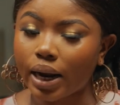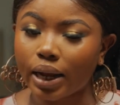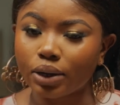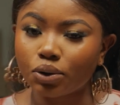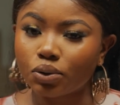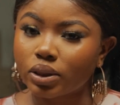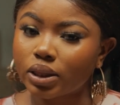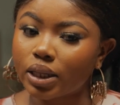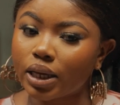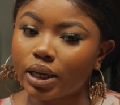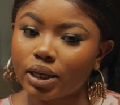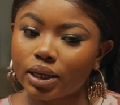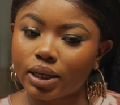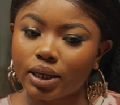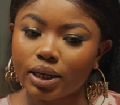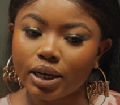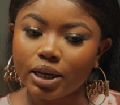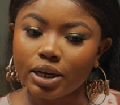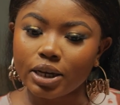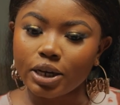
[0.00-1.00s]
And I don't think,
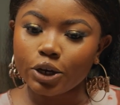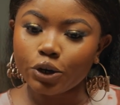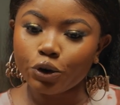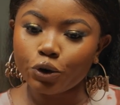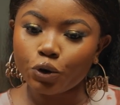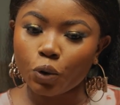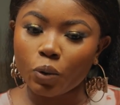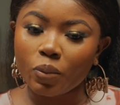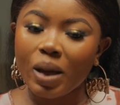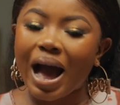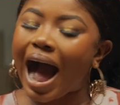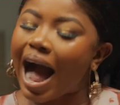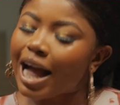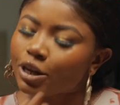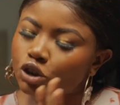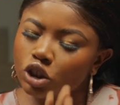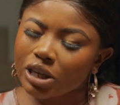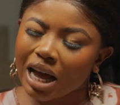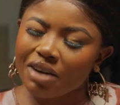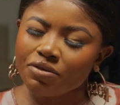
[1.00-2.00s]
I
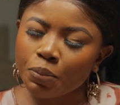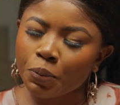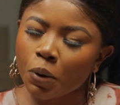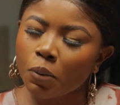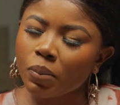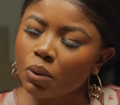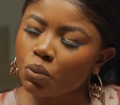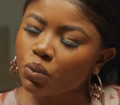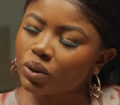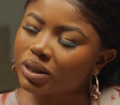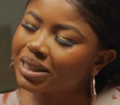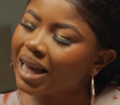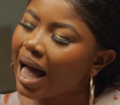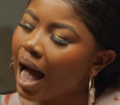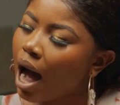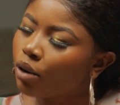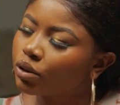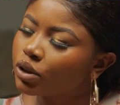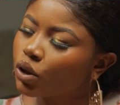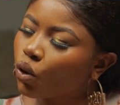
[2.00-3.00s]
just have a problem with
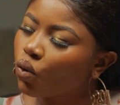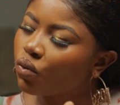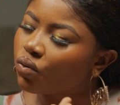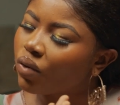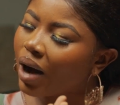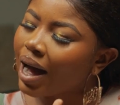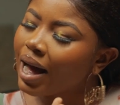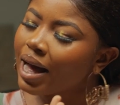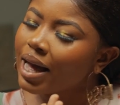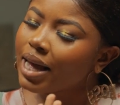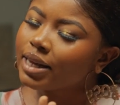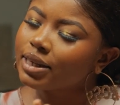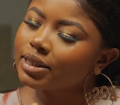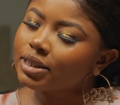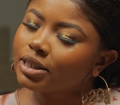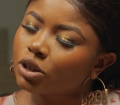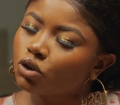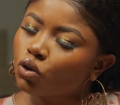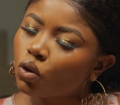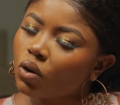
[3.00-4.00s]
how
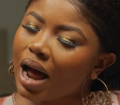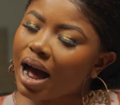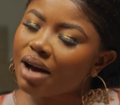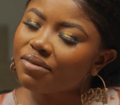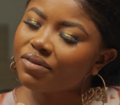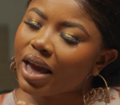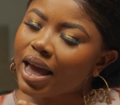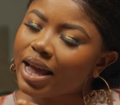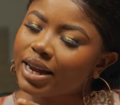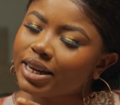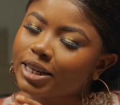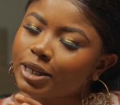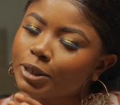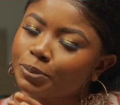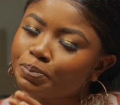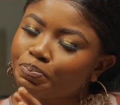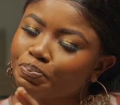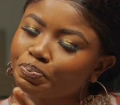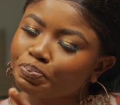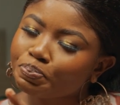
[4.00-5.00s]
they don't have
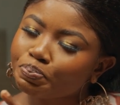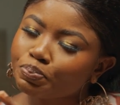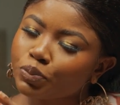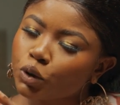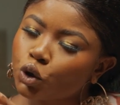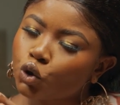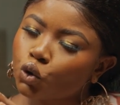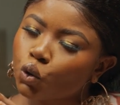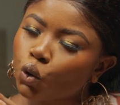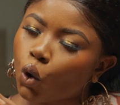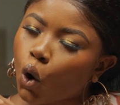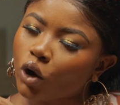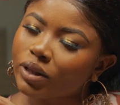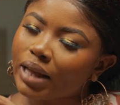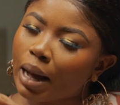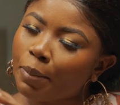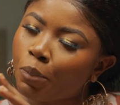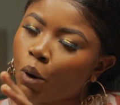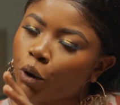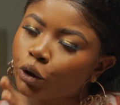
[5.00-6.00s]
any,
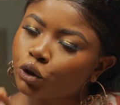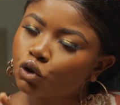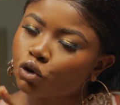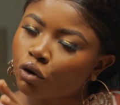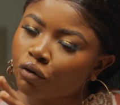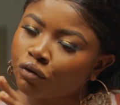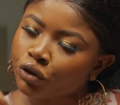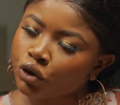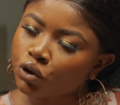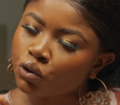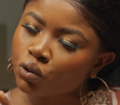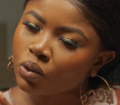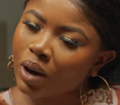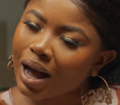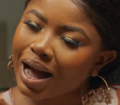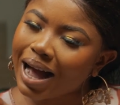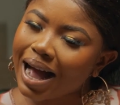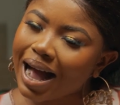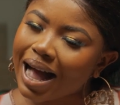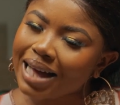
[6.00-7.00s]
other points of view
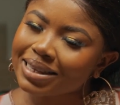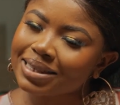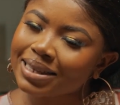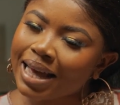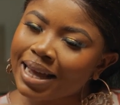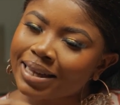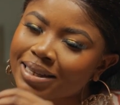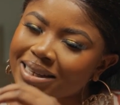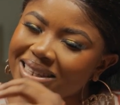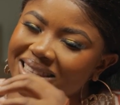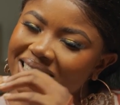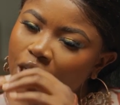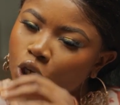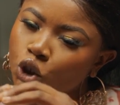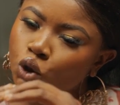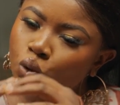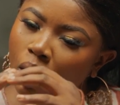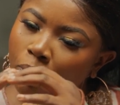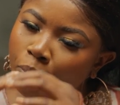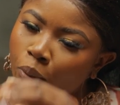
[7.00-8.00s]
aside the
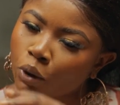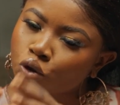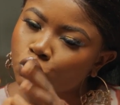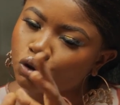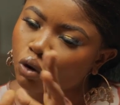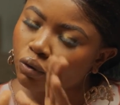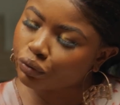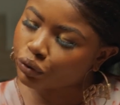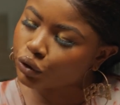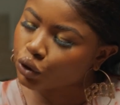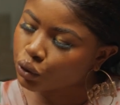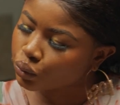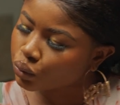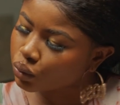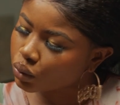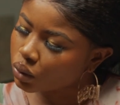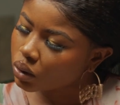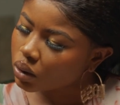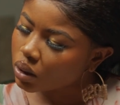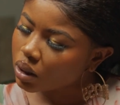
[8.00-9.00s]
sexual point of view.
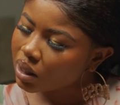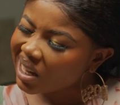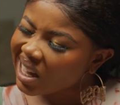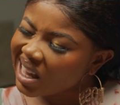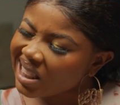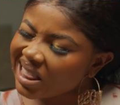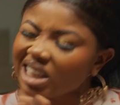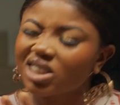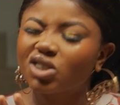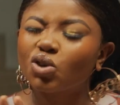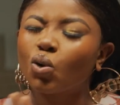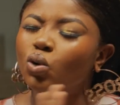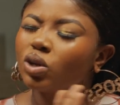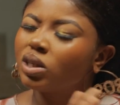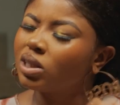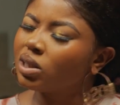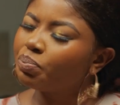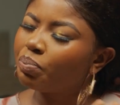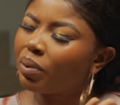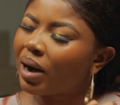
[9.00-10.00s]
That's the
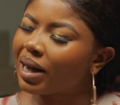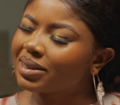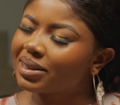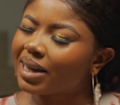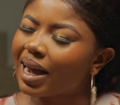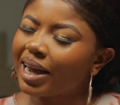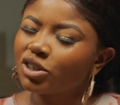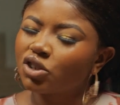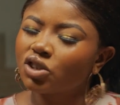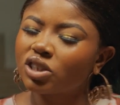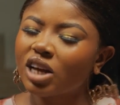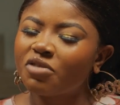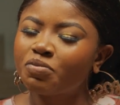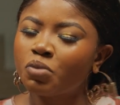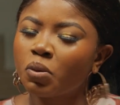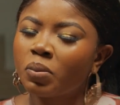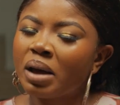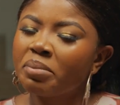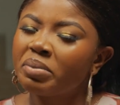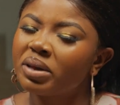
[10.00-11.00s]
only part I just have
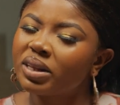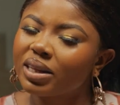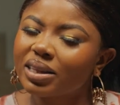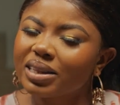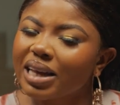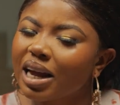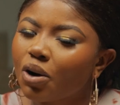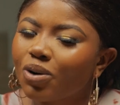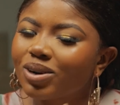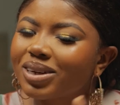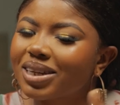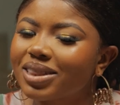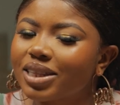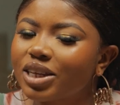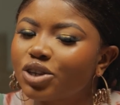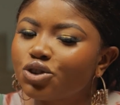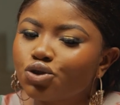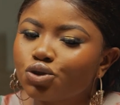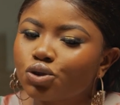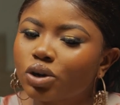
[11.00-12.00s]
problem. I mean, there are other
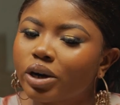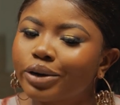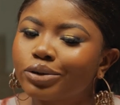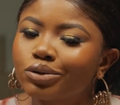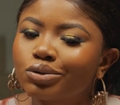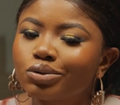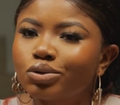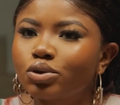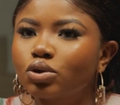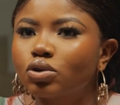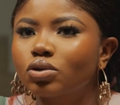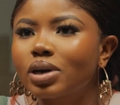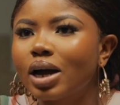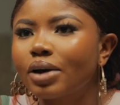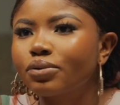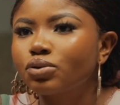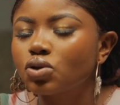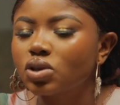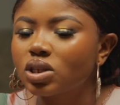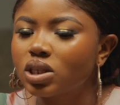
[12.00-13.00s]
things you can do. You don't
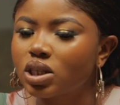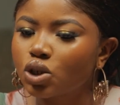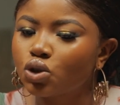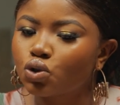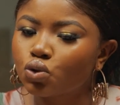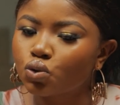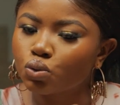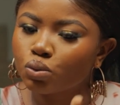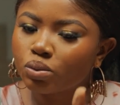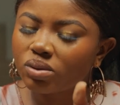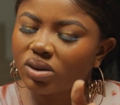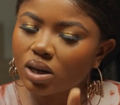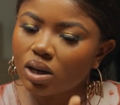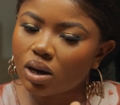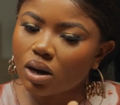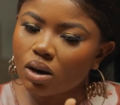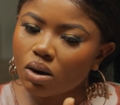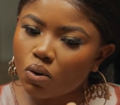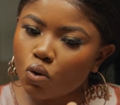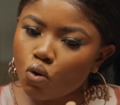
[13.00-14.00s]
have to stick to
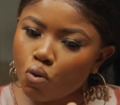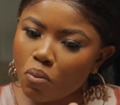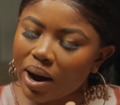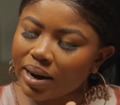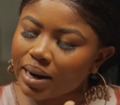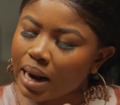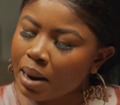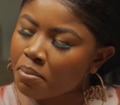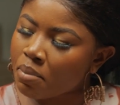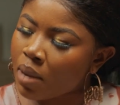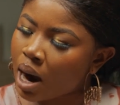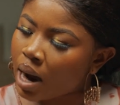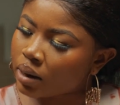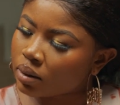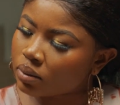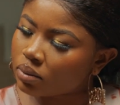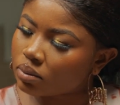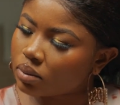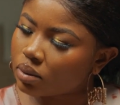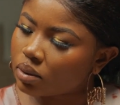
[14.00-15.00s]
woman and
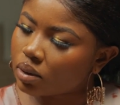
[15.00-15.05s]
man,